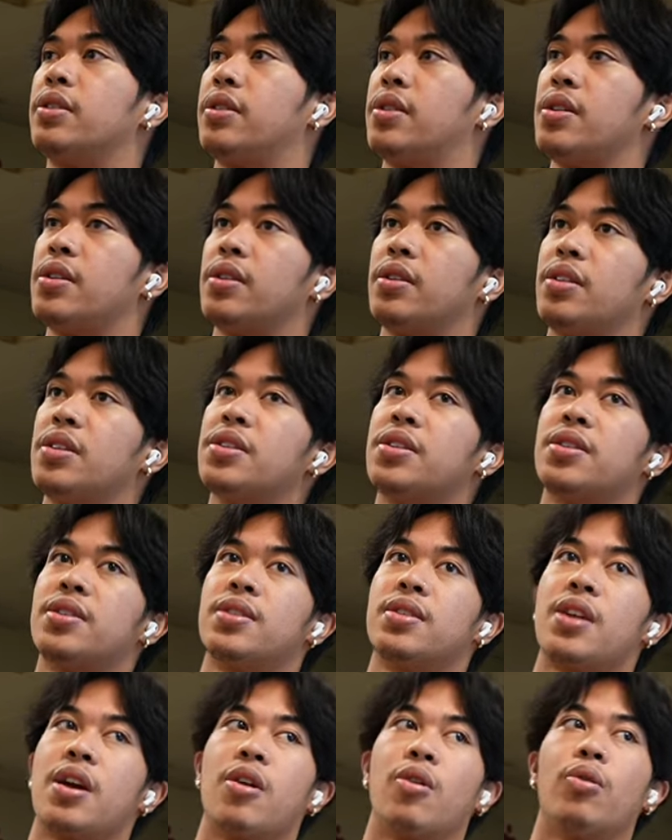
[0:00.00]
the, the
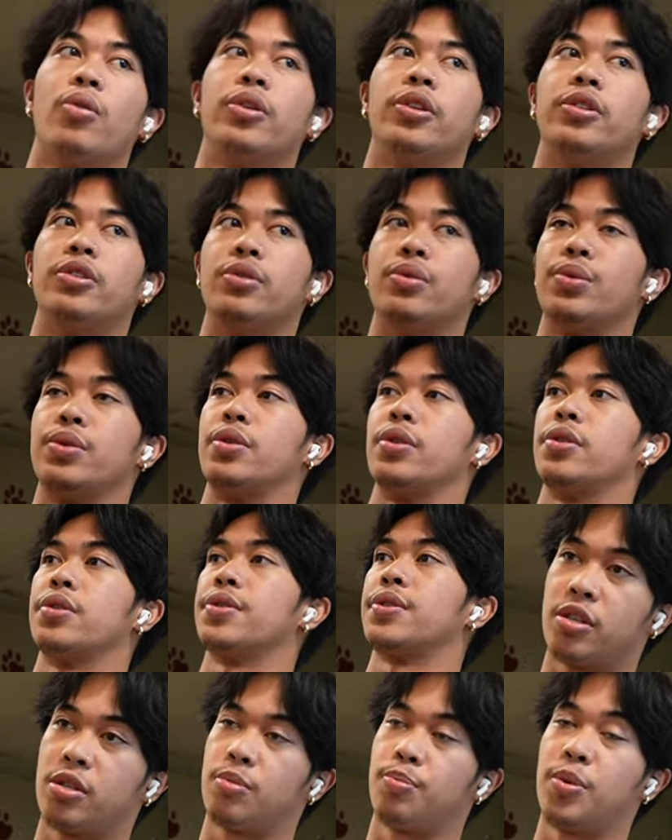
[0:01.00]
steroid
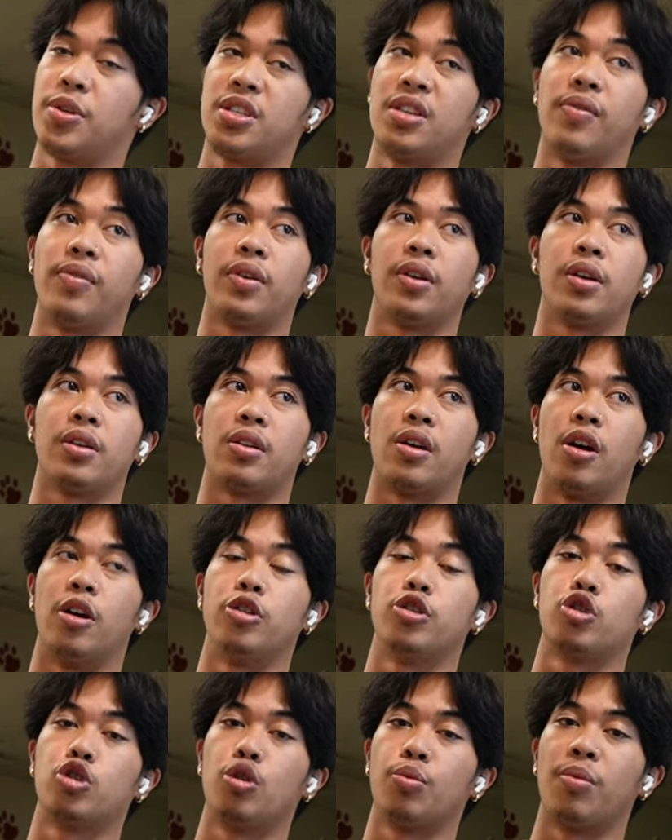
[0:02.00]
users specifically the
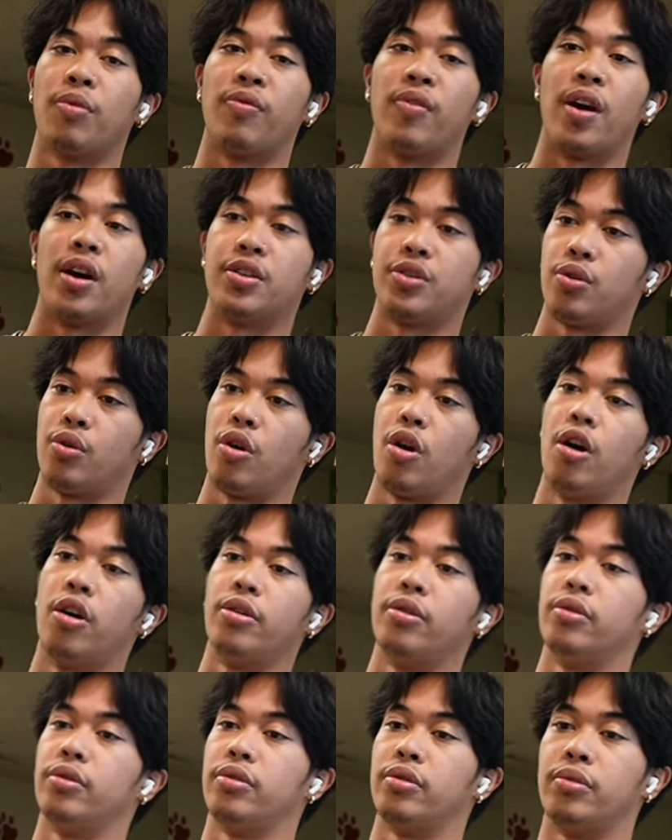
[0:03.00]
unsupervised
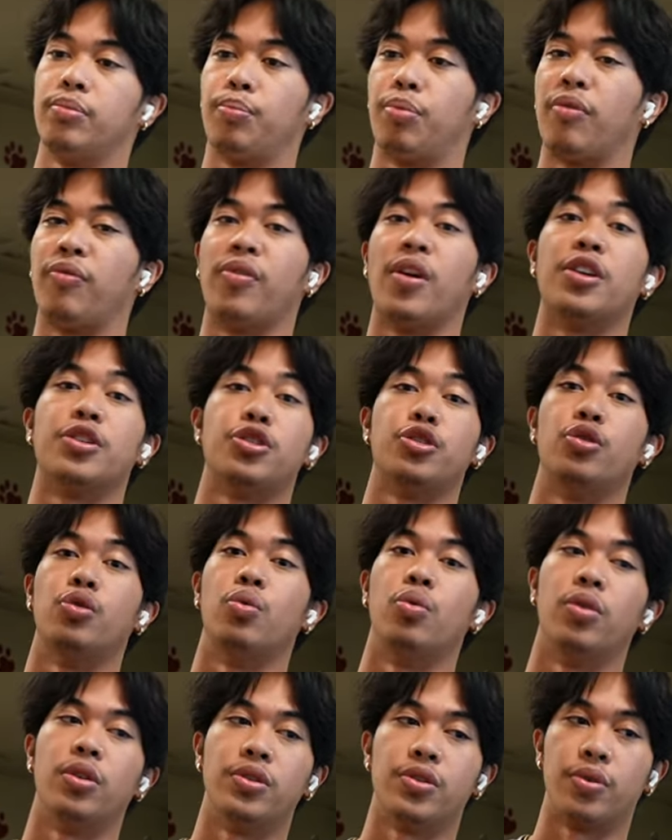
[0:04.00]

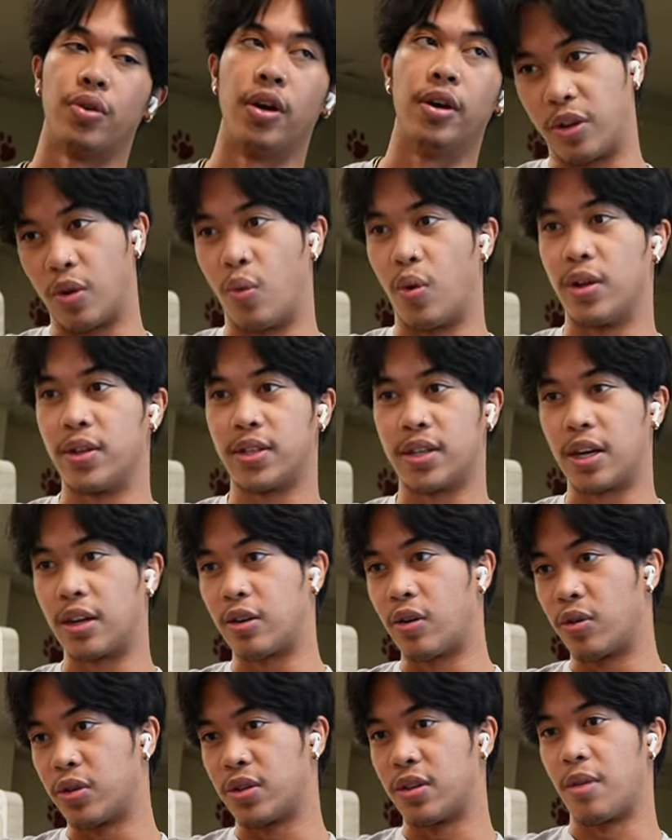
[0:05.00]
unprofessional ones right the ones that
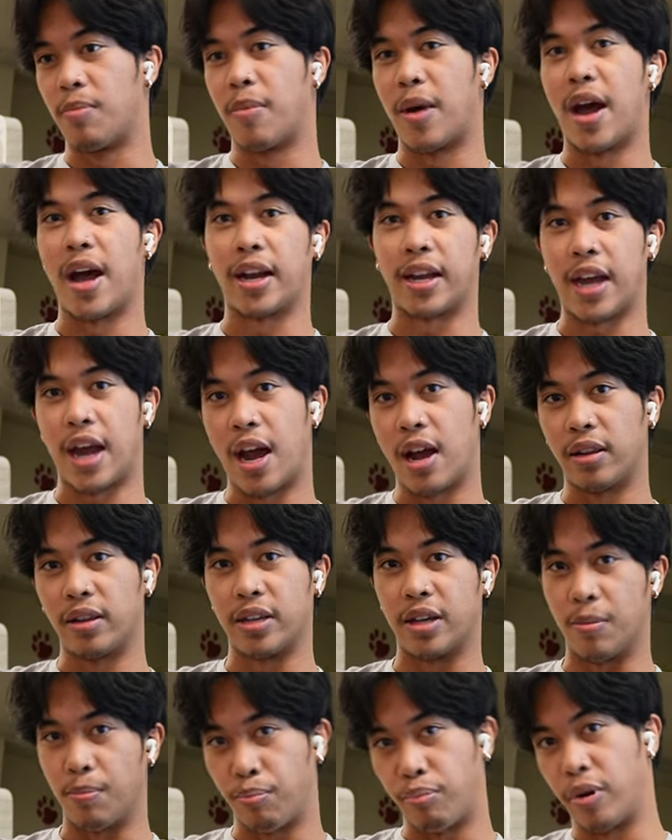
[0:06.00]
go to the back
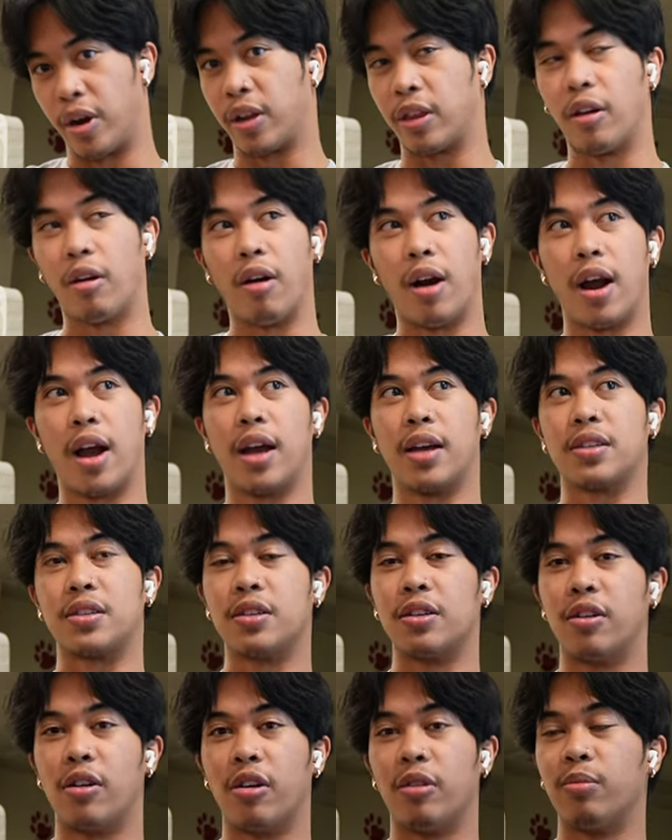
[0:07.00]
alley and prick their ass
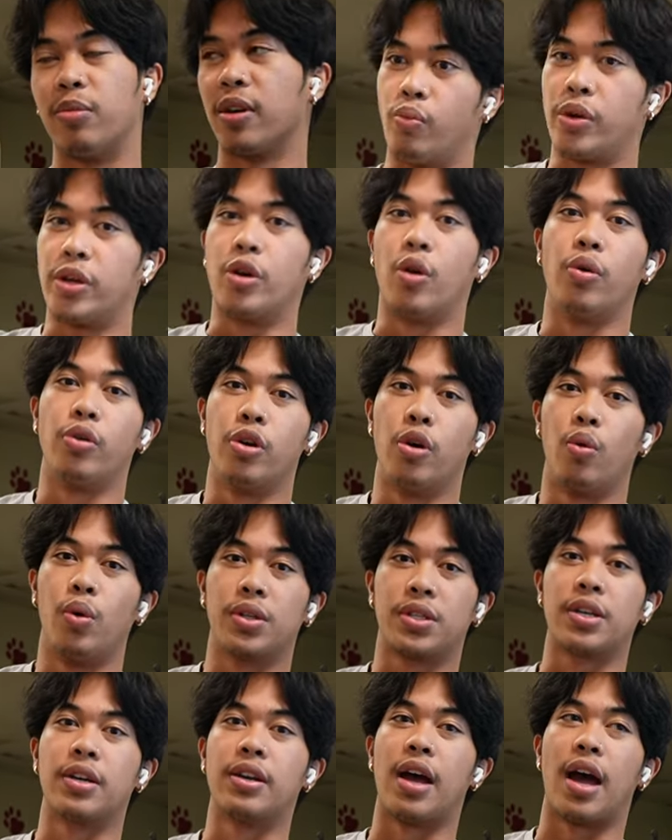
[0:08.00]
you know what i mean we don't know
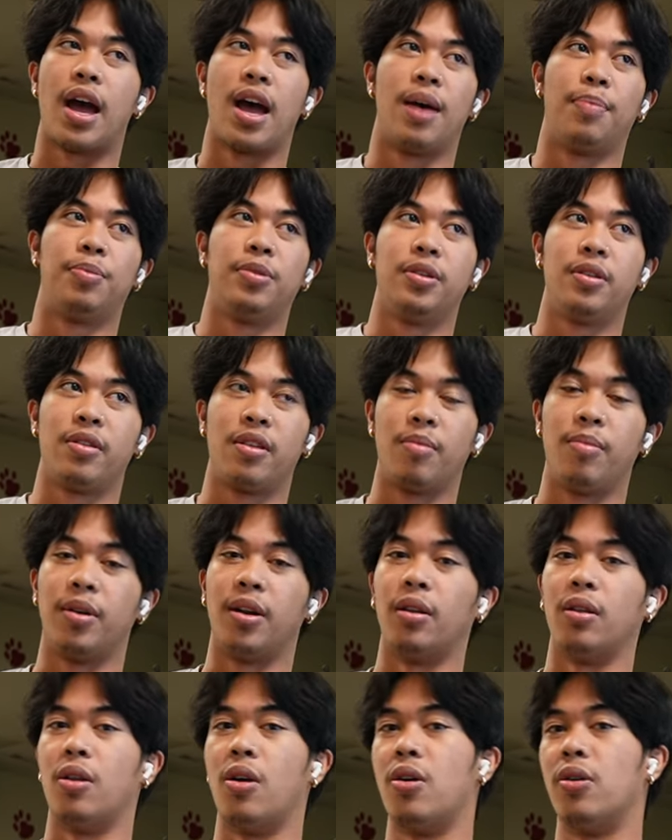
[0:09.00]
what's going to happen to them in
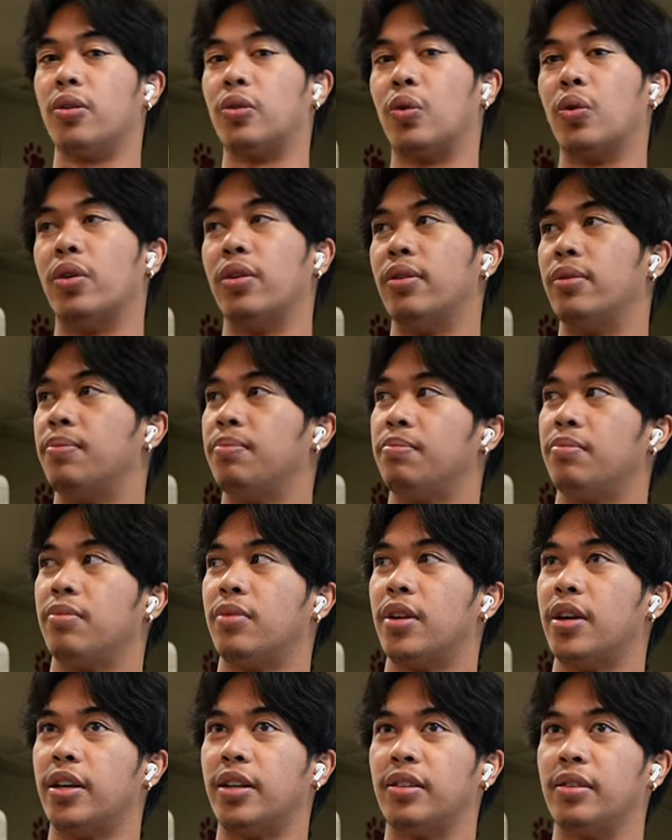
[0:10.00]
the long run
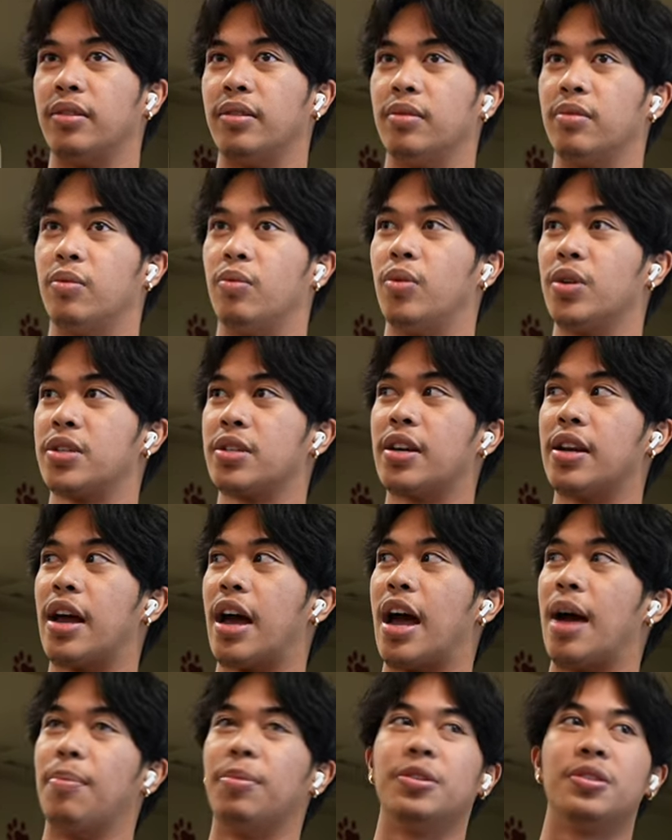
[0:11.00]
like what's going to
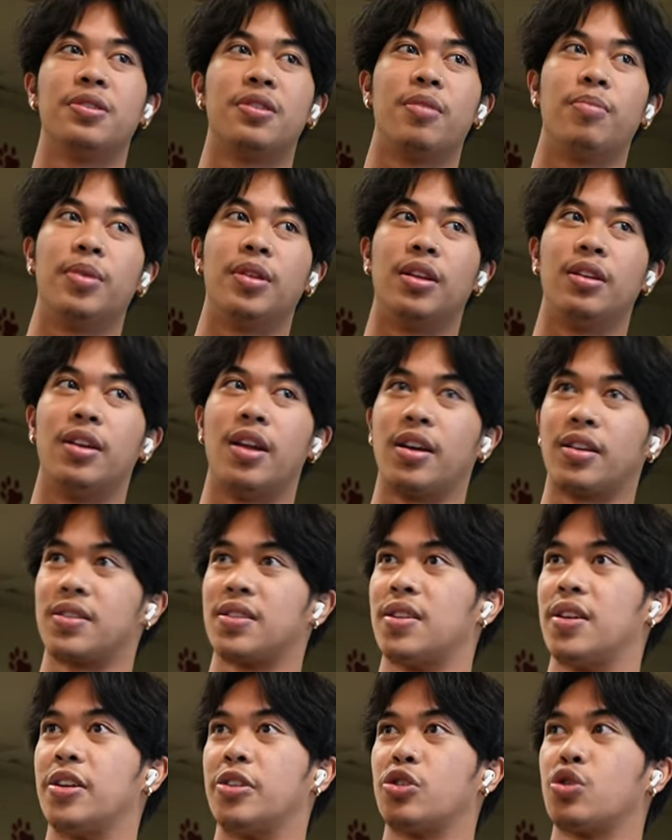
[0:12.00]
happen to them in the
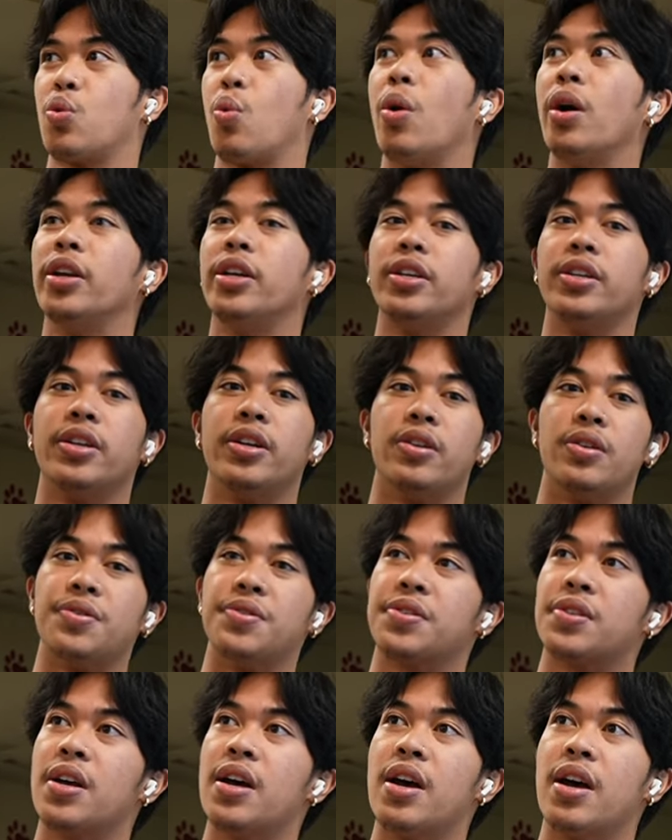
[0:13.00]
next like 20
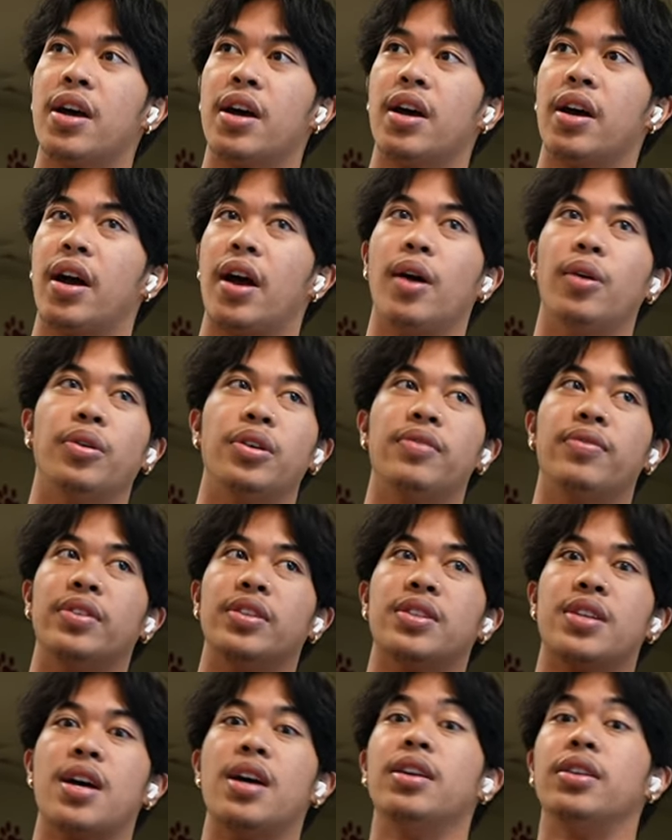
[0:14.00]
years hell
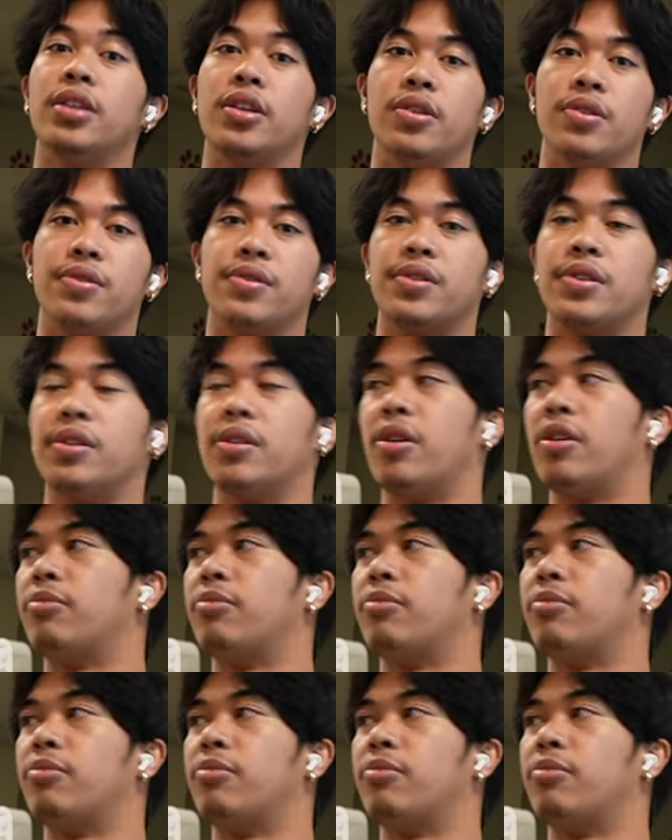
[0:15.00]
even 10 years you know